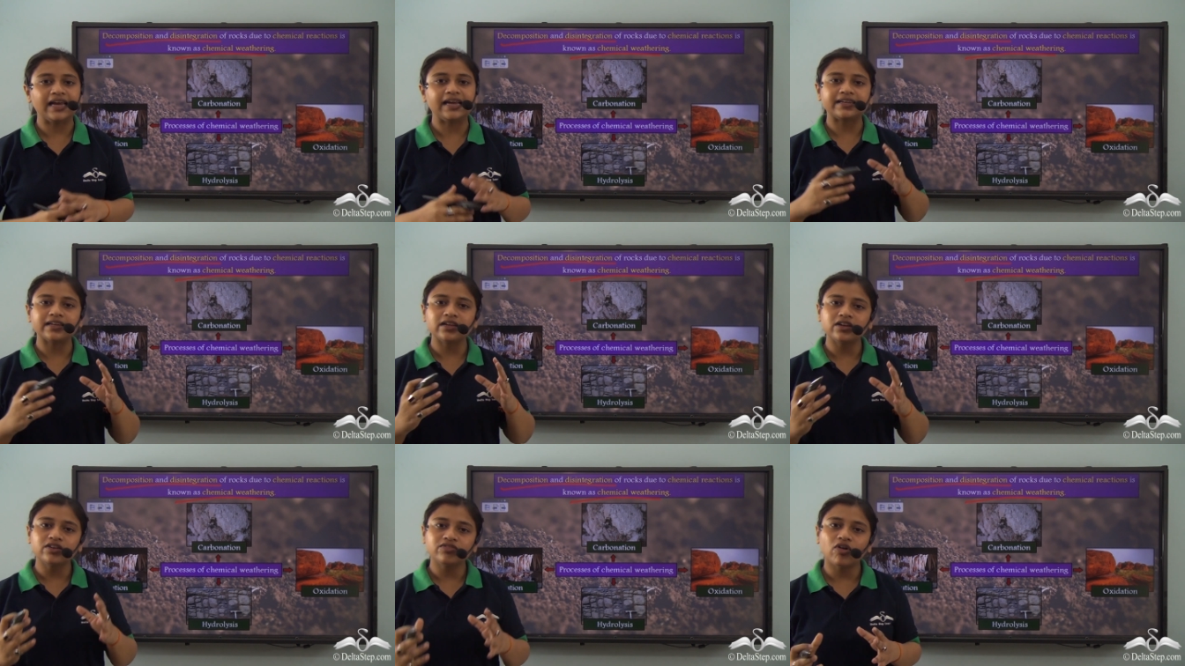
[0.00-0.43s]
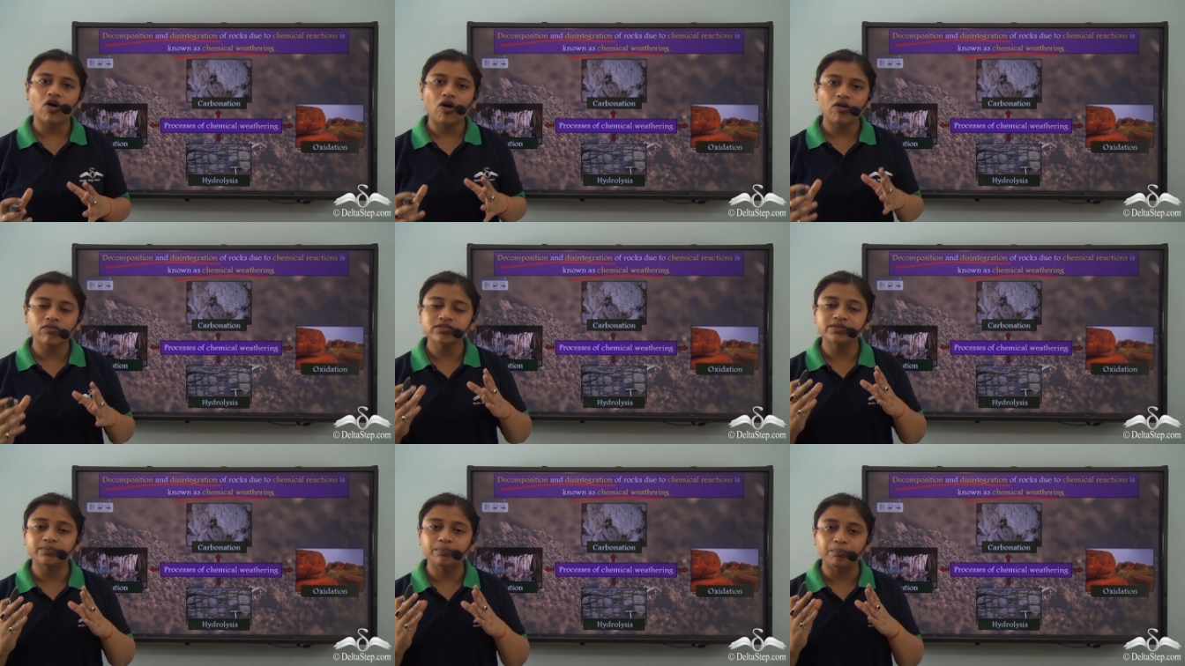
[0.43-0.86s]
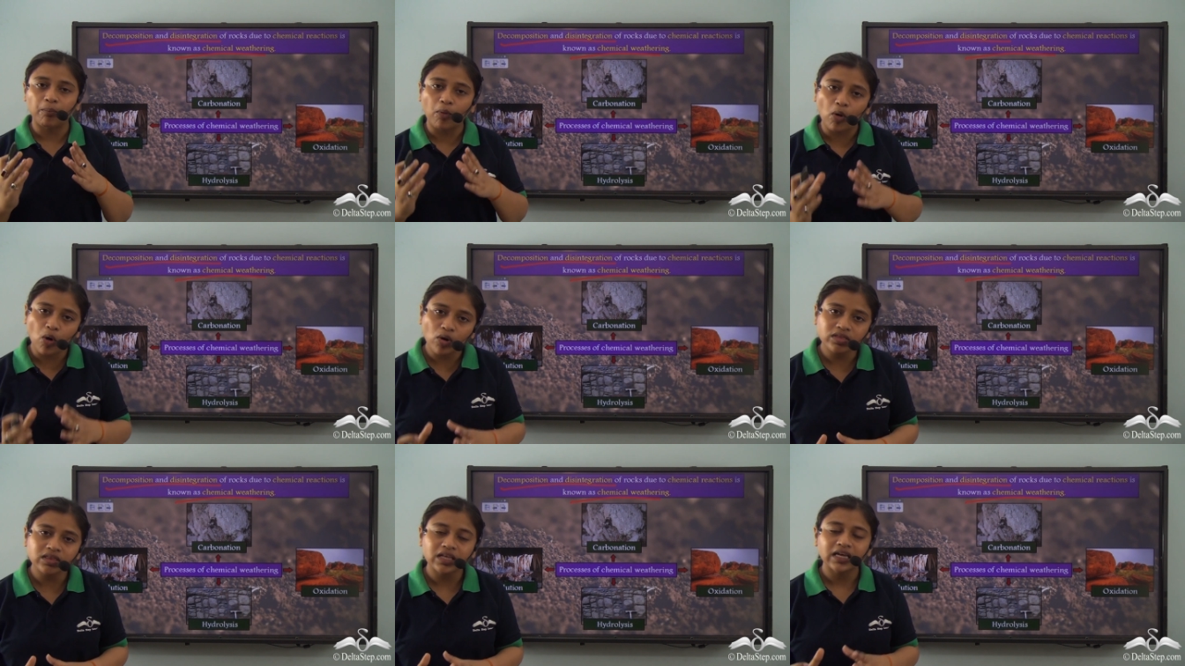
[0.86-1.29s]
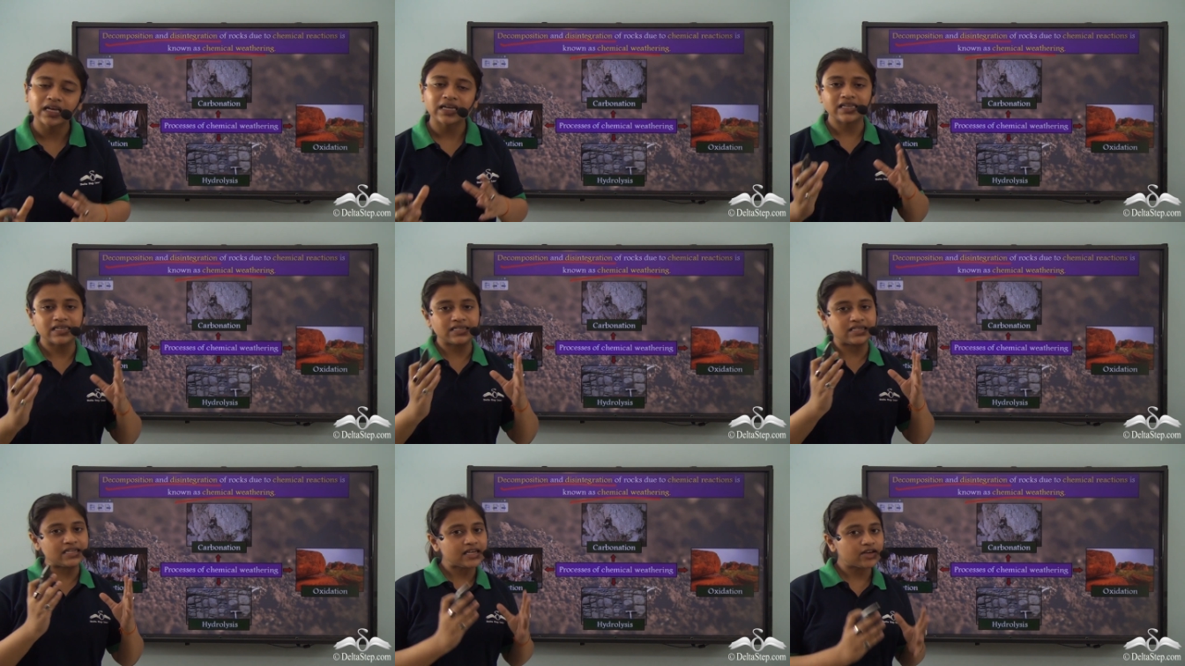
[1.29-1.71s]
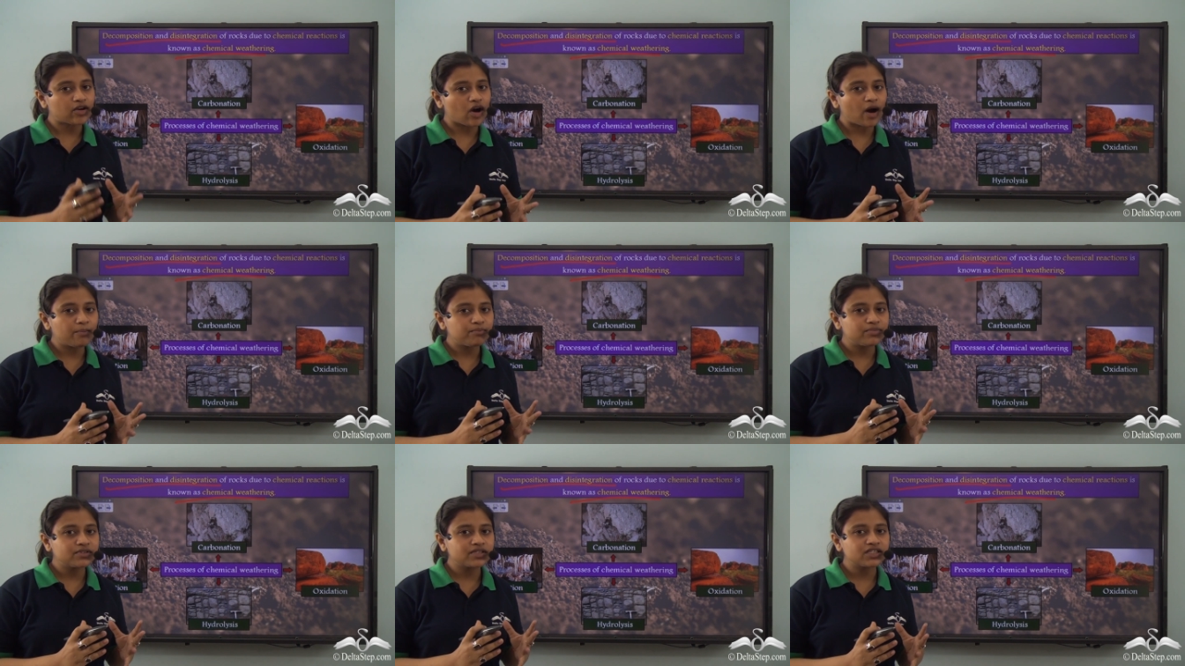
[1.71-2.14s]
It involves both
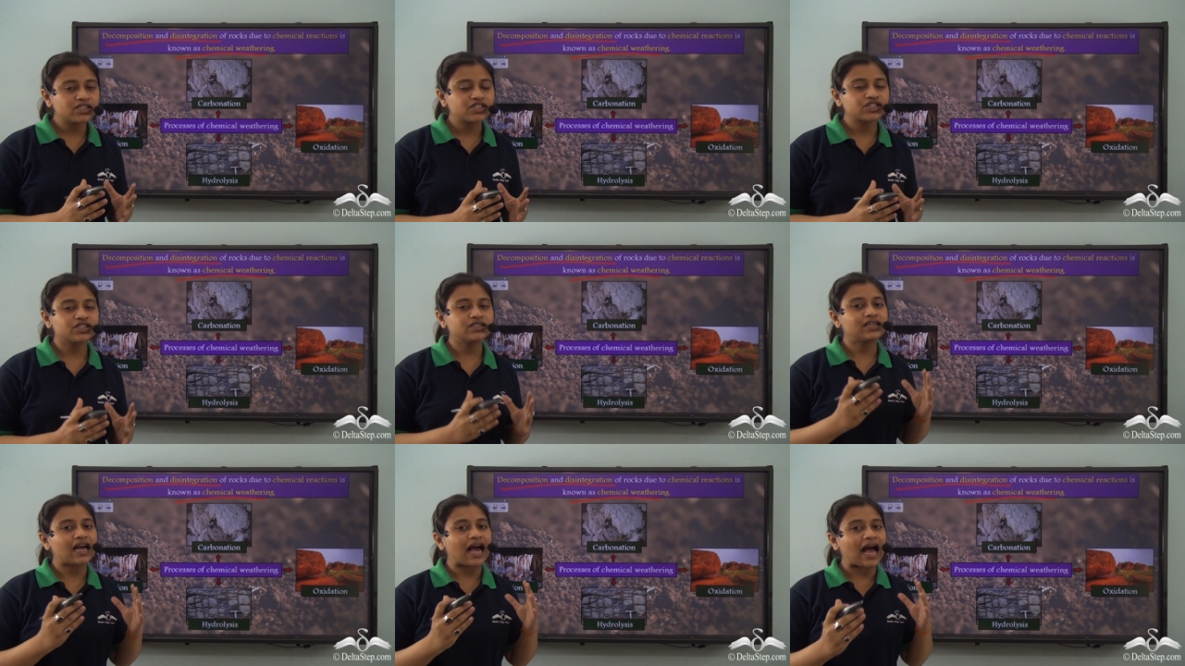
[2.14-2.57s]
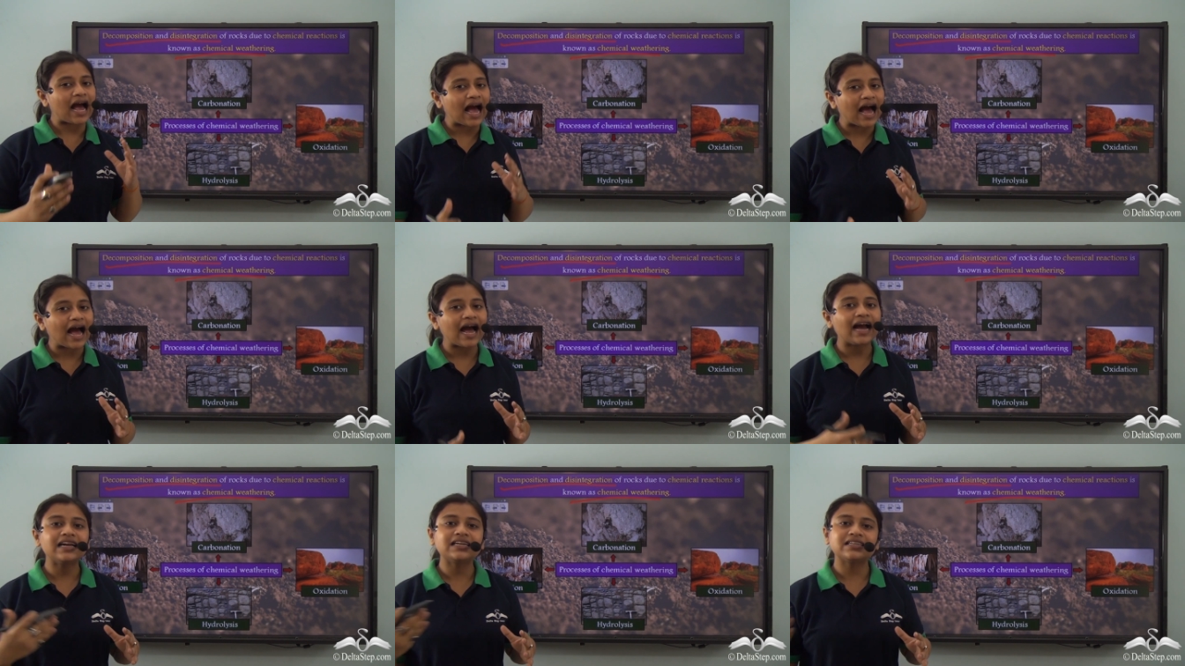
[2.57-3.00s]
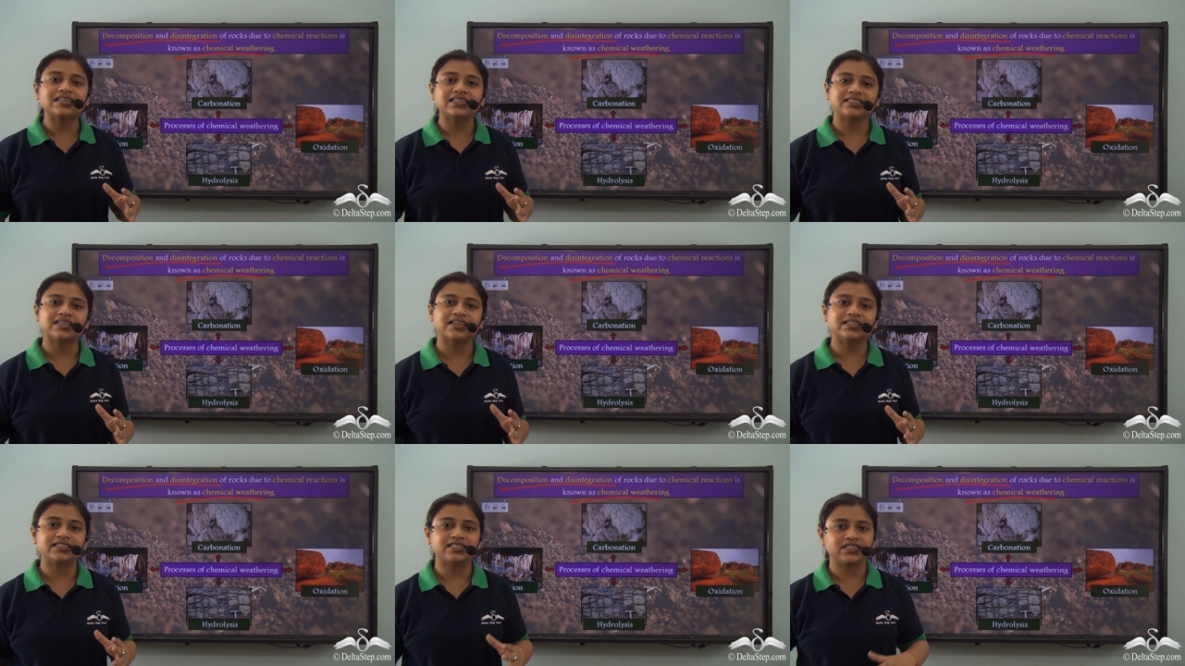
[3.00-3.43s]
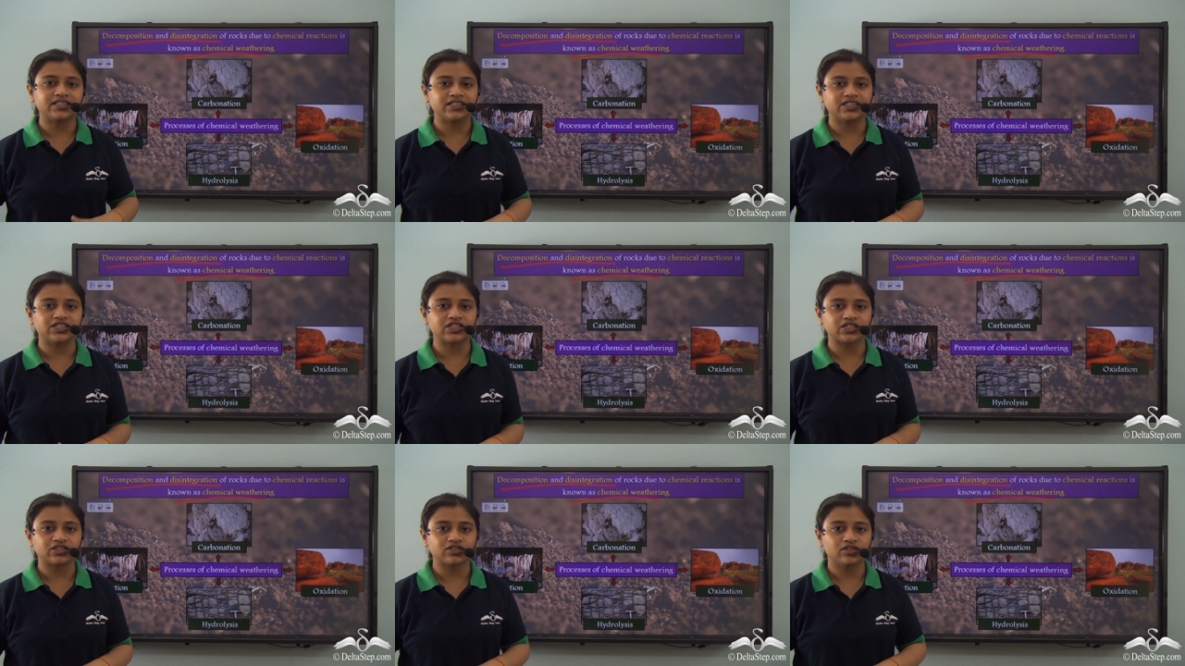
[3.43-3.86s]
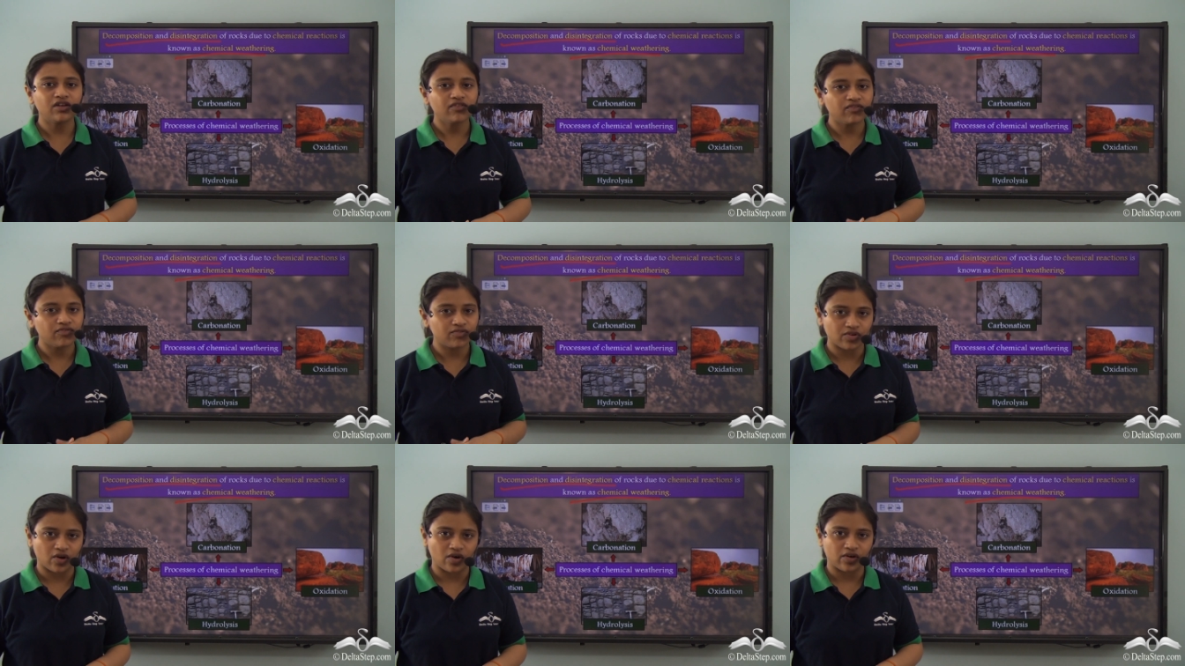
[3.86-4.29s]
decomposition and disintegration
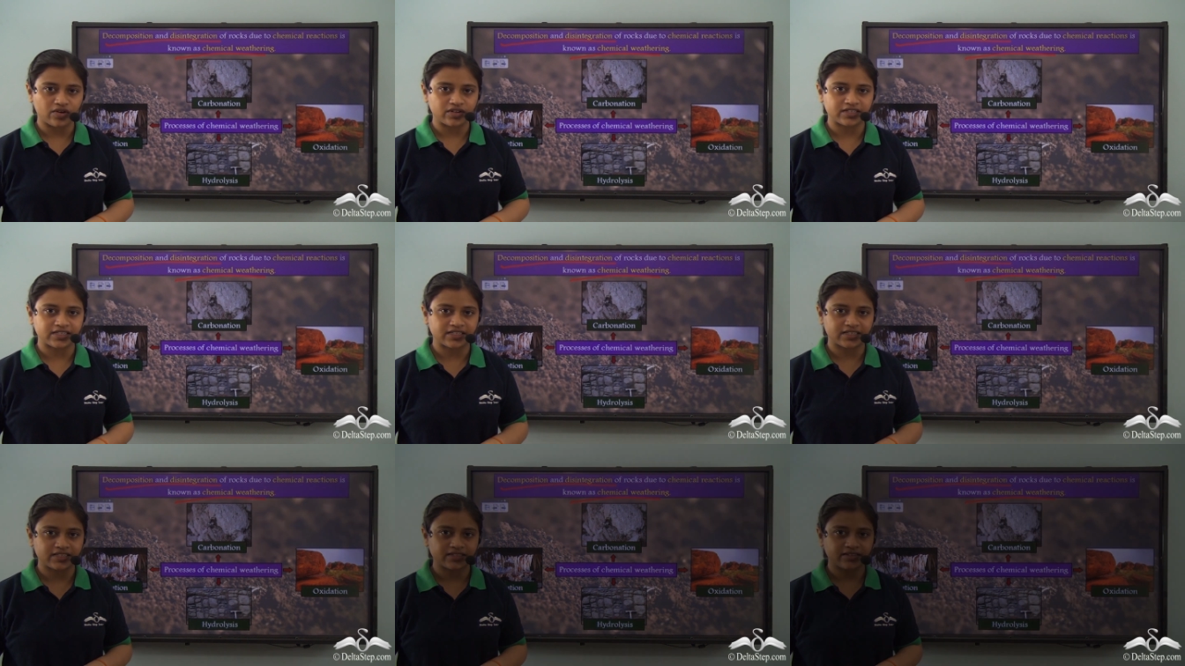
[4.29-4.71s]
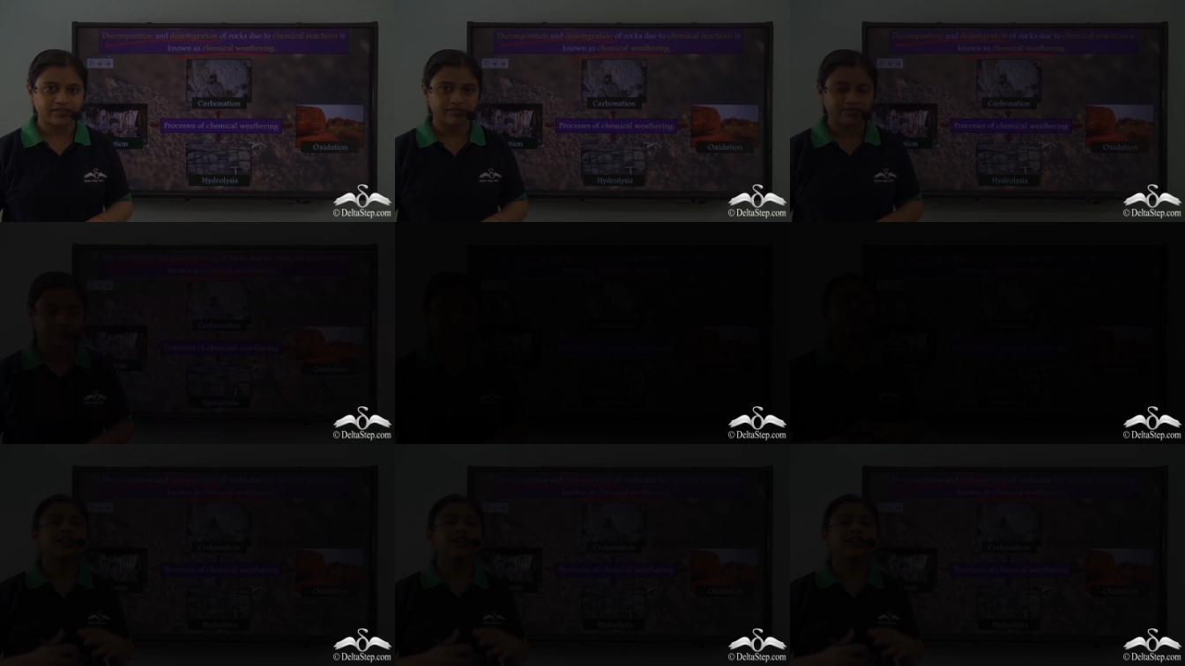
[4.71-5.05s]
of rocks.